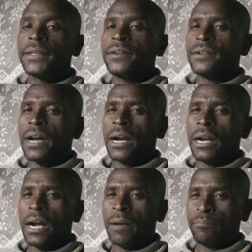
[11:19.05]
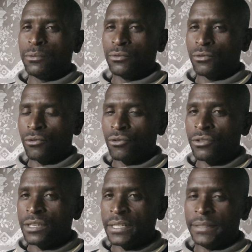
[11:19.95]
drug abuse
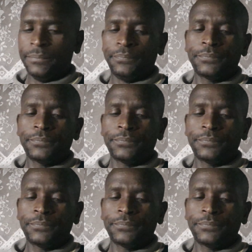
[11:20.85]
only?